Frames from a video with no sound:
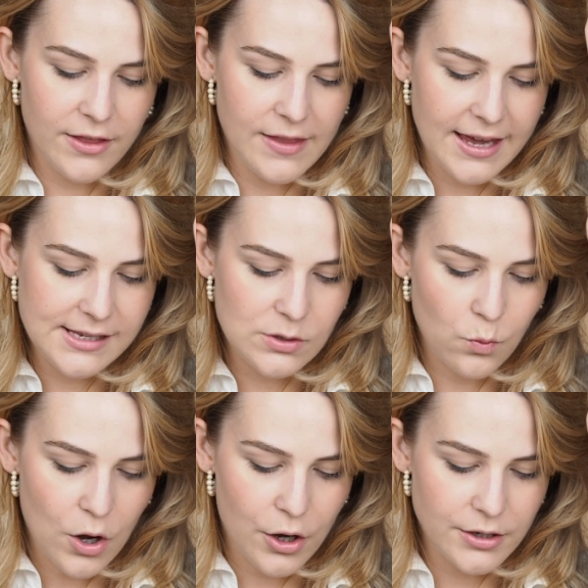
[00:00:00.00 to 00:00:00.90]
the next
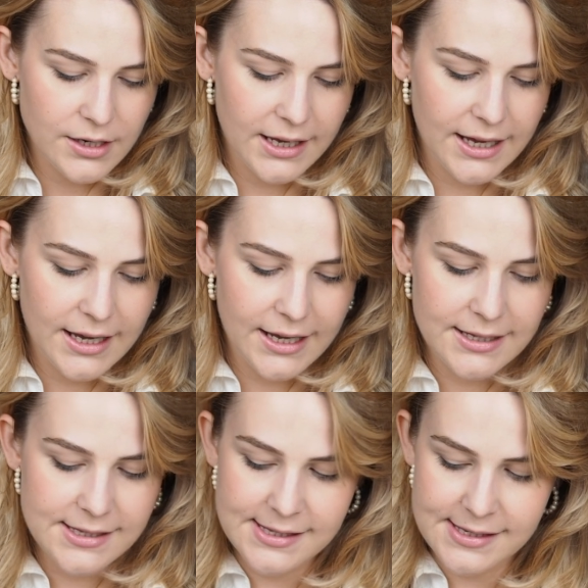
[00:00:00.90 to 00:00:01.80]
one
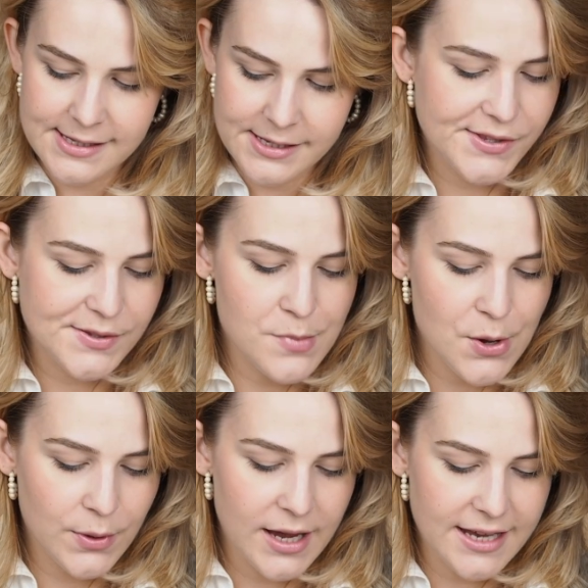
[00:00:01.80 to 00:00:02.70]
is
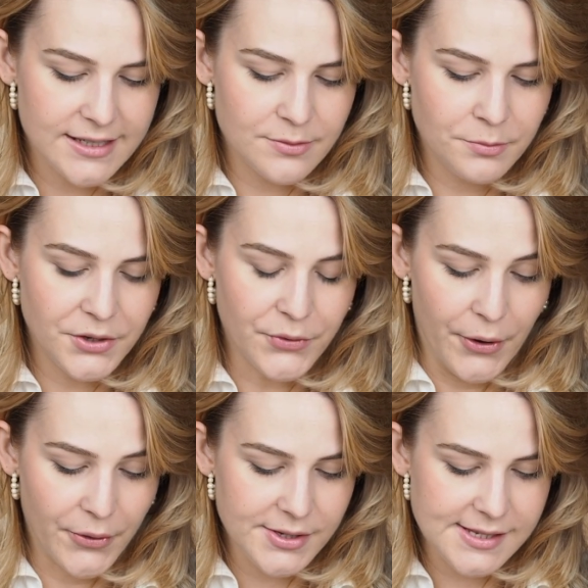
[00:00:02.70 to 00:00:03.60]
Smoke and
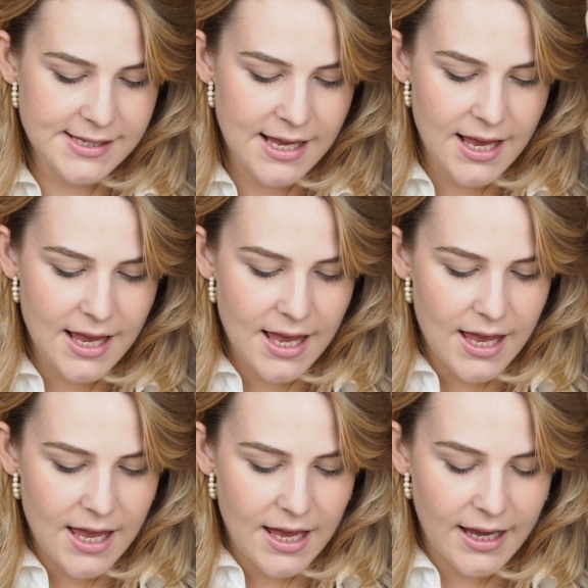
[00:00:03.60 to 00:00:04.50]
Mirrors.
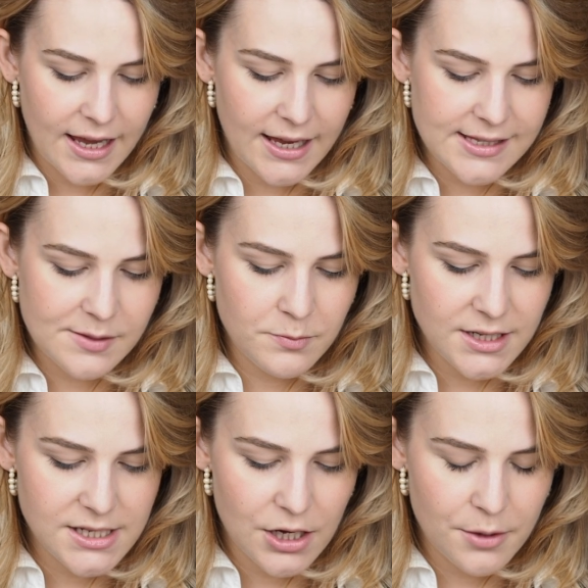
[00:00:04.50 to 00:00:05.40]
It's
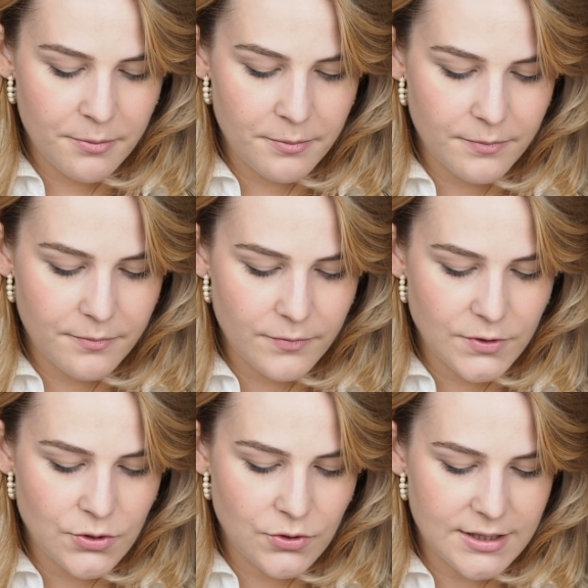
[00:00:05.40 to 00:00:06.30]
medium
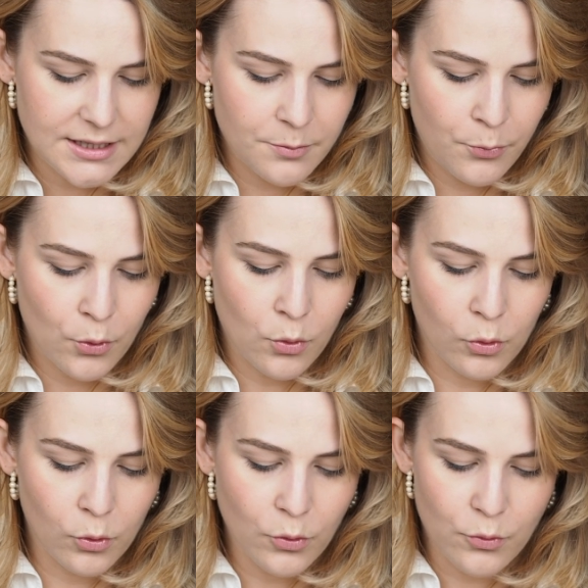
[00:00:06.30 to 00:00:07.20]
to deep
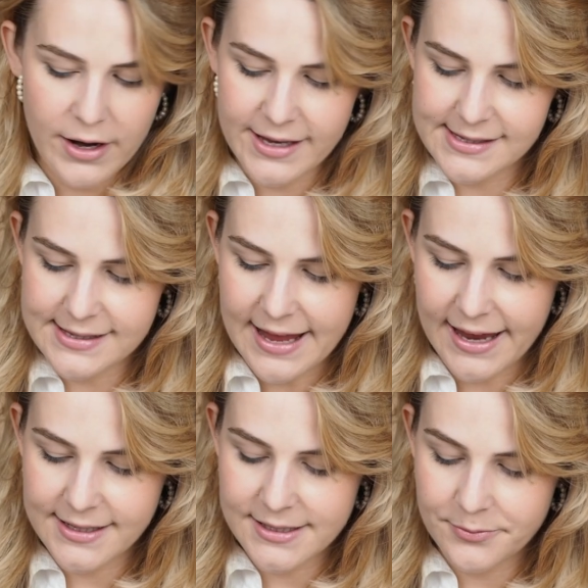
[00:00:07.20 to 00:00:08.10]
cool grey
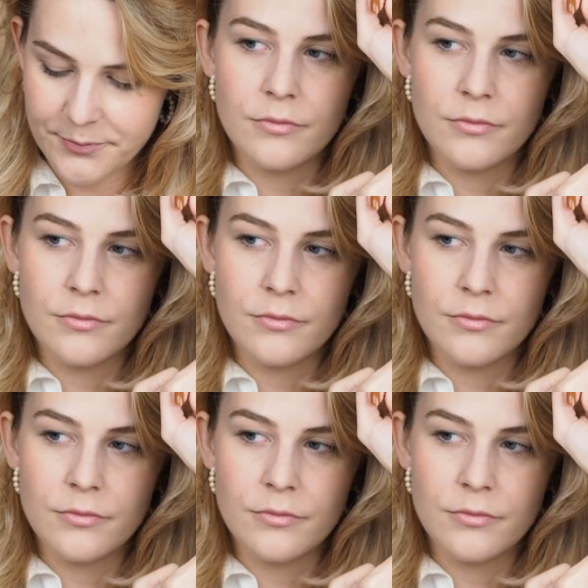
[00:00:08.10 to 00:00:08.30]
slate.